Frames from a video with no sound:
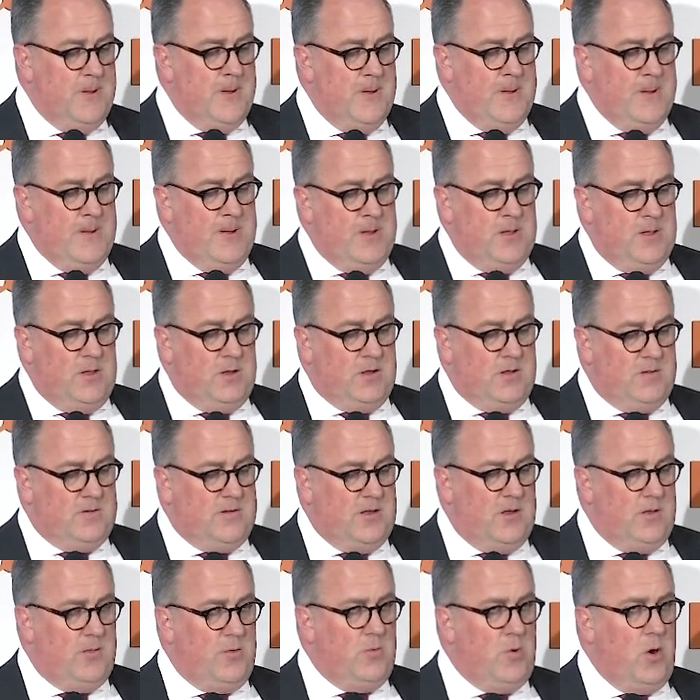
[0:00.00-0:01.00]
You can see
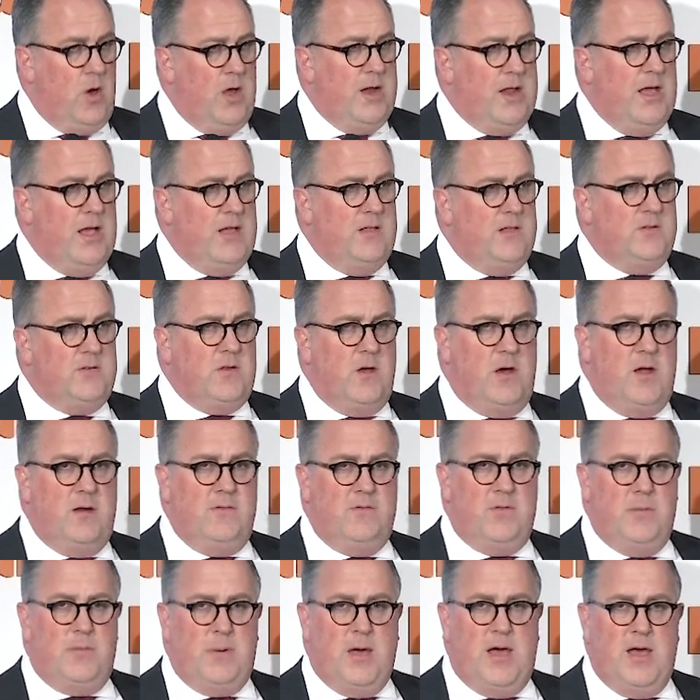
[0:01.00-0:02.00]
on the right-hand side of the
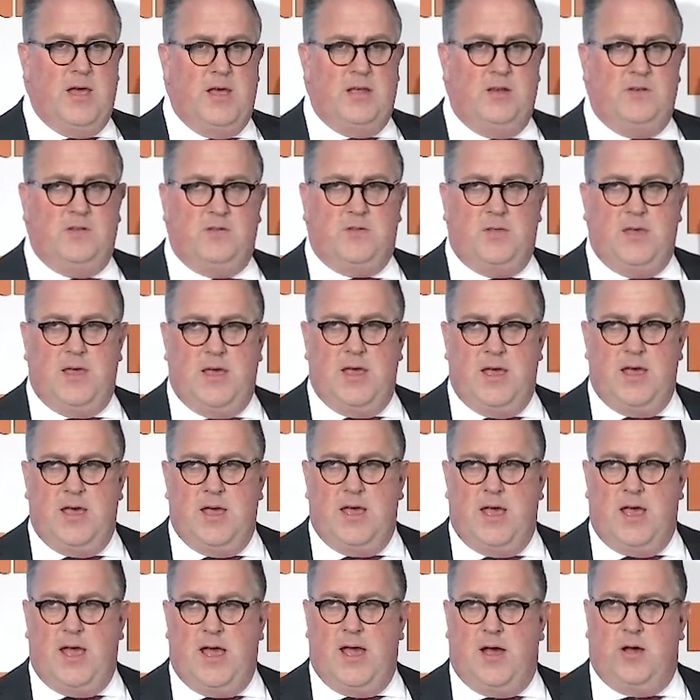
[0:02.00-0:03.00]
page there
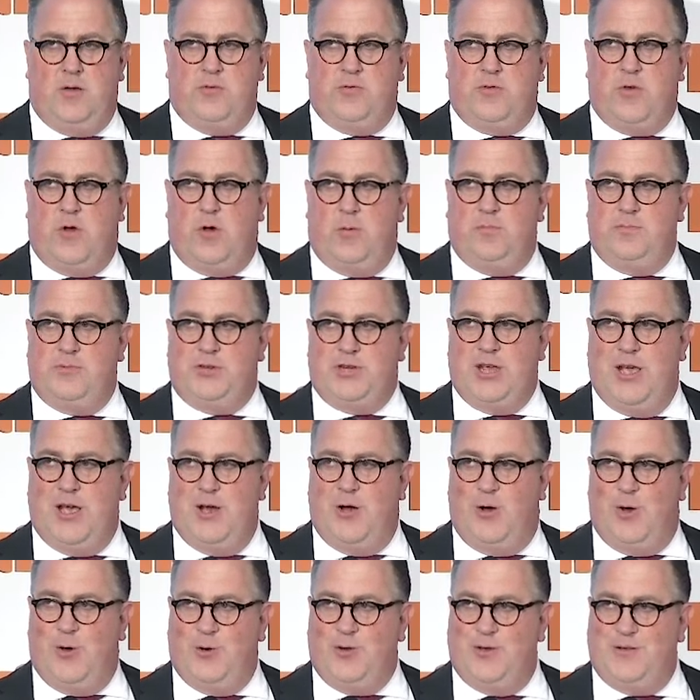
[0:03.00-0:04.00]
our top
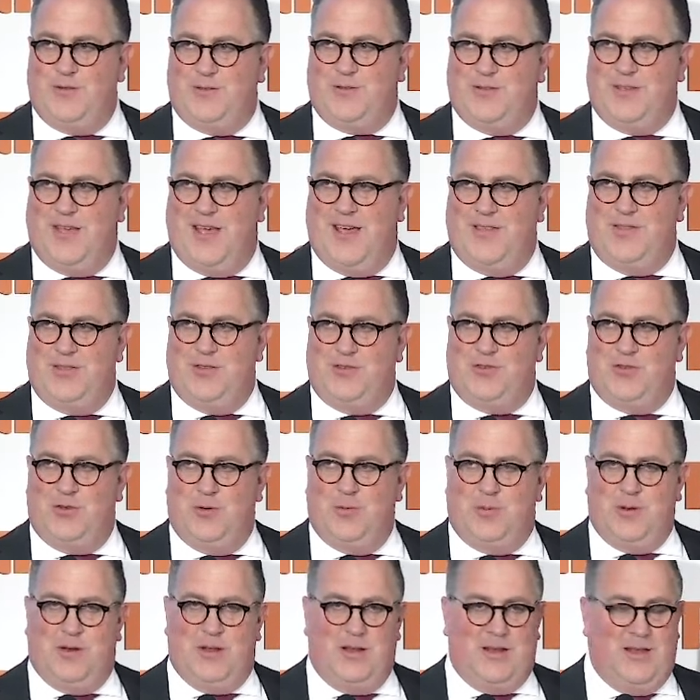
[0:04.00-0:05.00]
shareholders at the
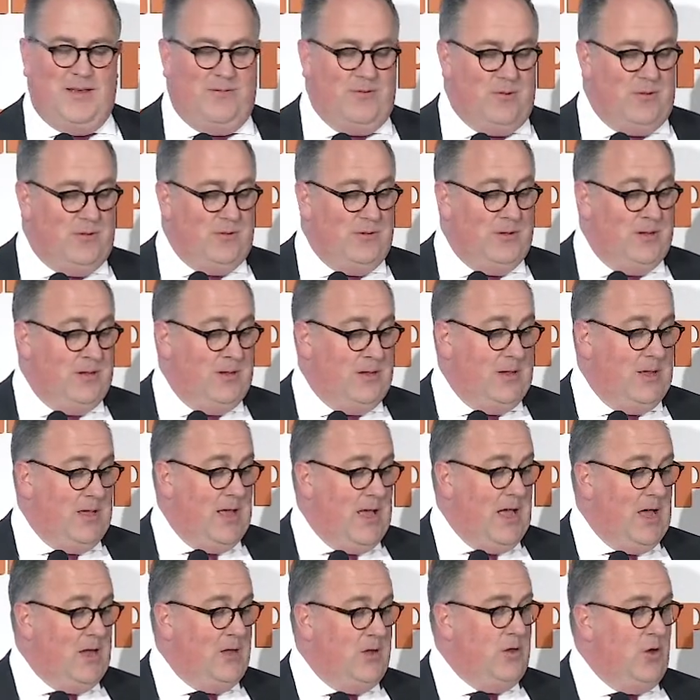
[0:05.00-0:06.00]
Jupiter level,
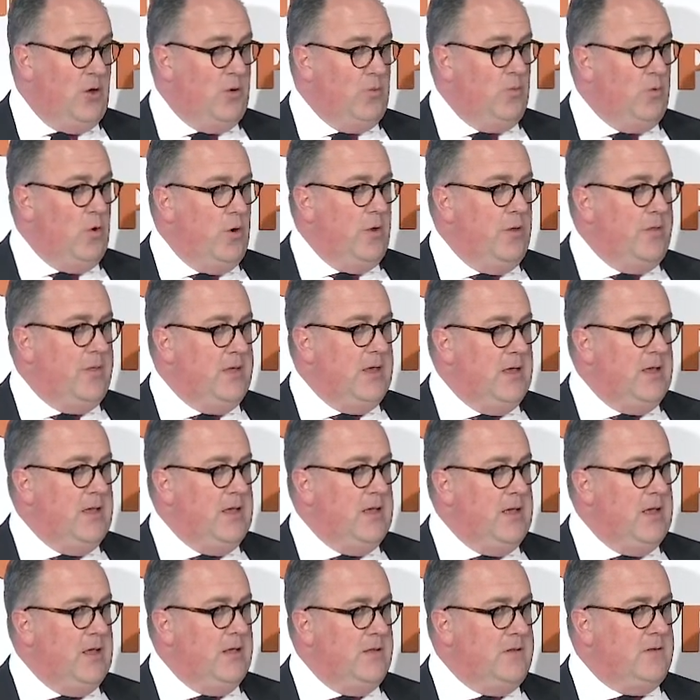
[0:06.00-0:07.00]
and noteworthy
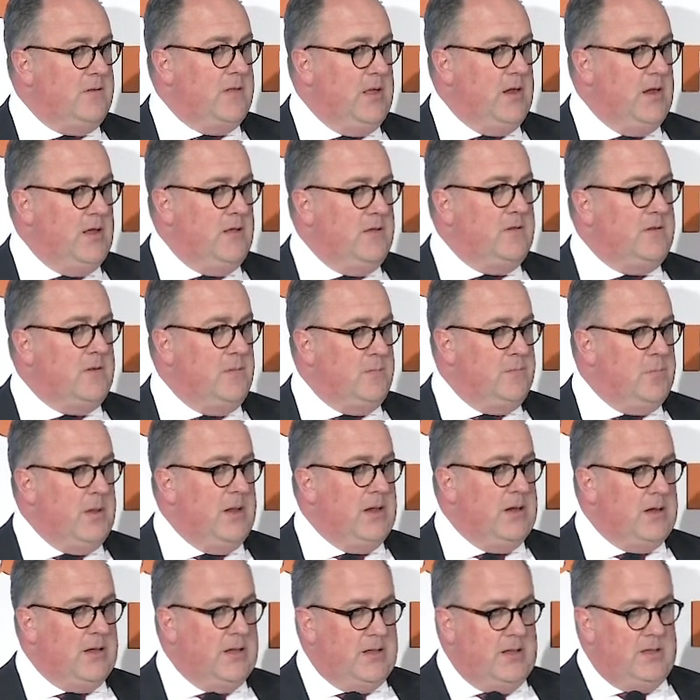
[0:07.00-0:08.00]
is that
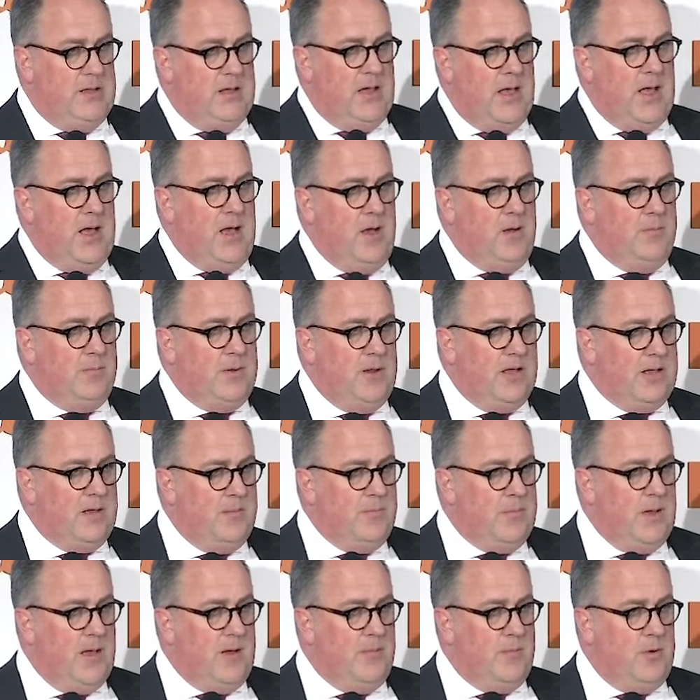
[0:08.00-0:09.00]
Bentley, our Black
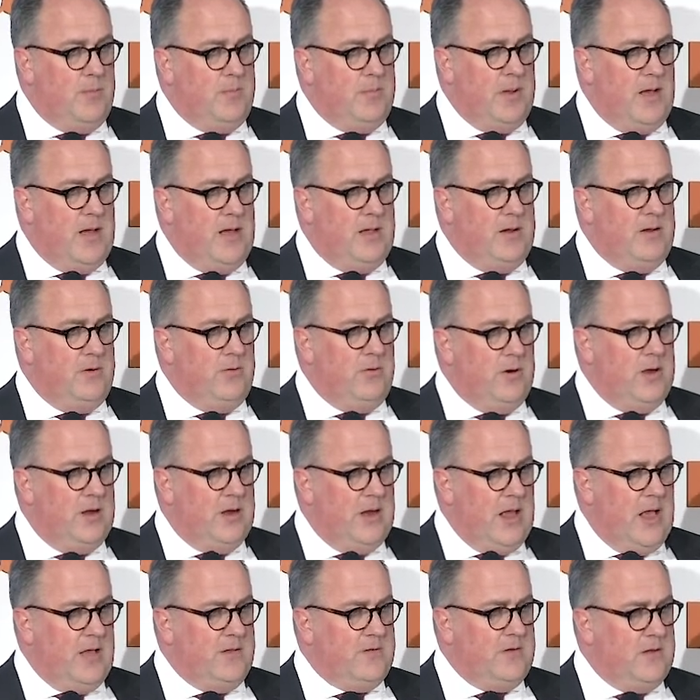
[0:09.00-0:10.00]
Empowerment partner at an
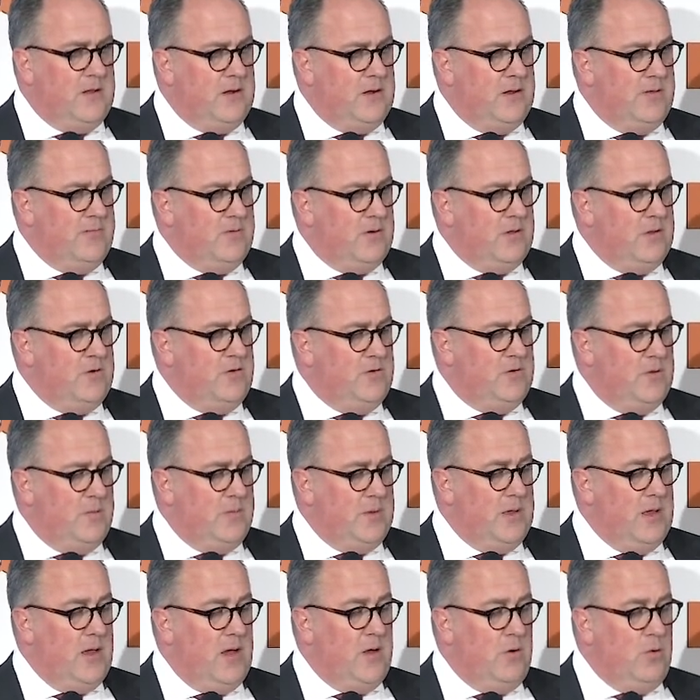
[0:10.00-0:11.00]
asset level in Tshipi,
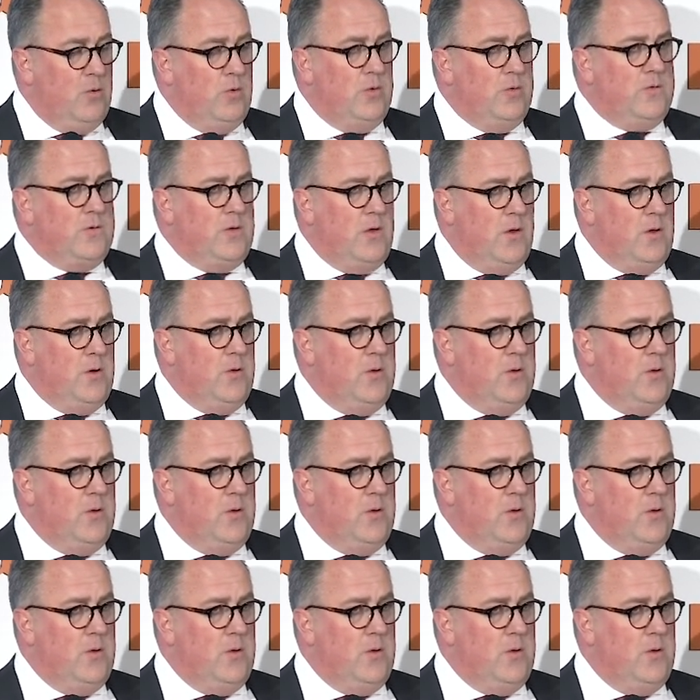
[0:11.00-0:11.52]
are also